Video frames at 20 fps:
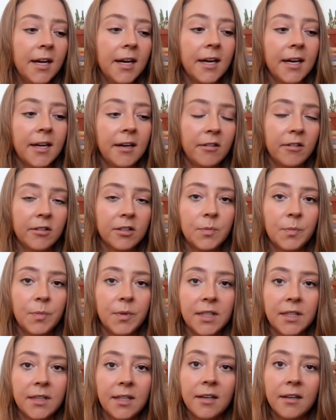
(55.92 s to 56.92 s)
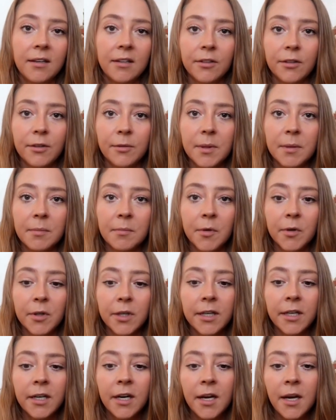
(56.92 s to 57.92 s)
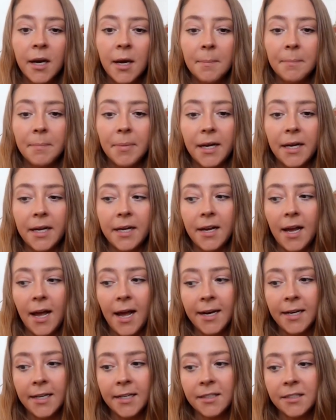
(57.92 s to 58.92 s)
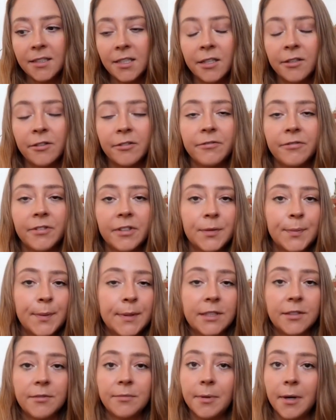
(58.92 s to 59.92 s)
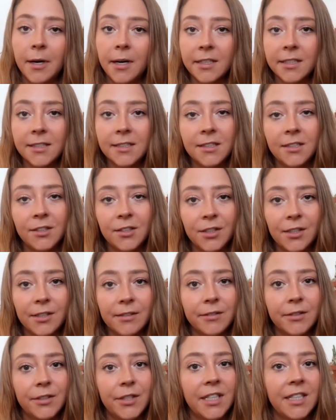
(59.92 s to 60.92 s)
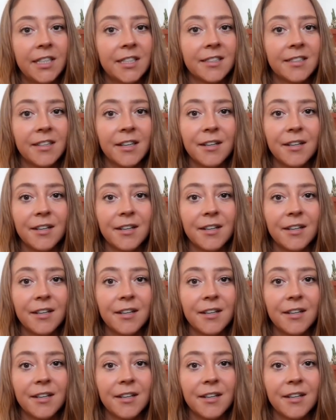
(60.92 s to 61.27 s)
and I'll explain that a little bit more. But adding a ton of expensive products into your routine is